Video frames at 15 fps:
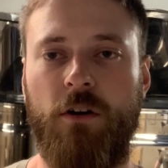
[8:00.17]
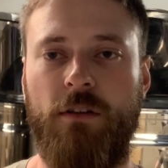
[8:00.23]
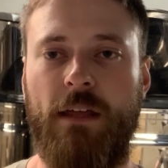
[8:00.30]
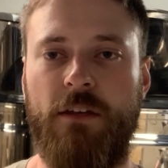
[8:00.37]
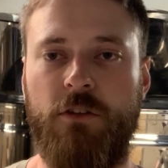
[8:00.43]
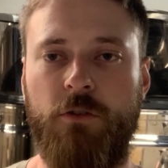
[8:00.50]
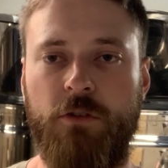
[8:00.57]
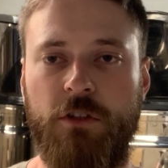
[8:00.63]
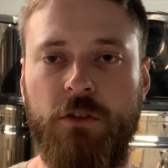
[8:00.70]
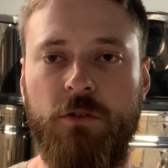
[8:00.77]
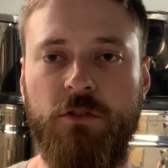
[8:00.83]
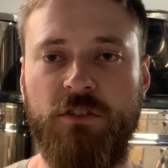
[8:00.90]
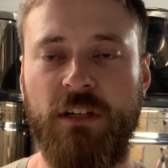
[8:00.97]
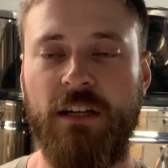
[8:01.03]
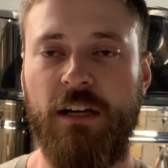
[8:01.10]
that you
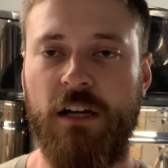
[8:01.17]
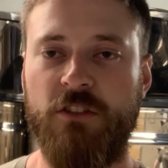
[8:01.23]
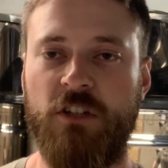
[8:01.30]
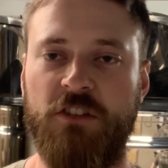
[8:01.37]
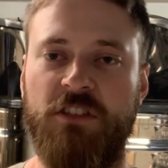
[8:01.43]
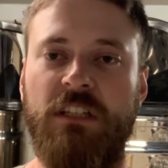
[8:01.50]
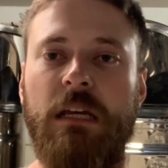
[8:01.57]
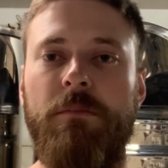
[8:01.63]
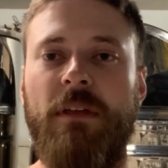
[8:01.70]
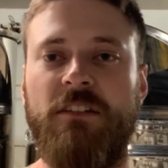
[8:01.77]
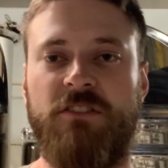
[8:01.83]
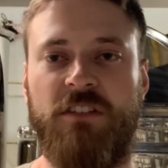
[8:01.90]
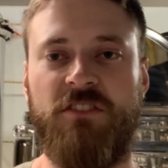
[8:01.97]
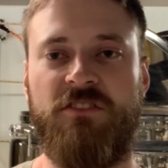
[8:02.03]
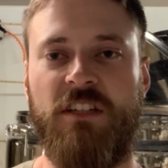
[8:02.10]
use, just to keep things
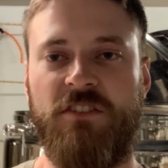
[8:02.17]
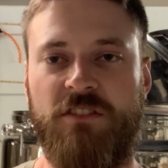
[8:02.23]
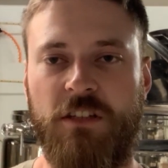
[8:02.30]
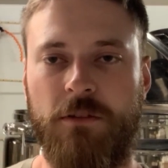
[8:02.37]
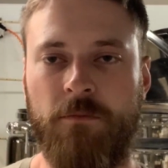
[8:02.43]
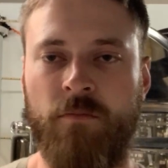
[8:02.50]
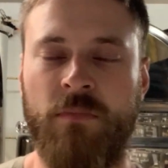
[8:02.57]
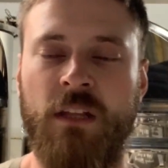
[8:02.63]
consistent.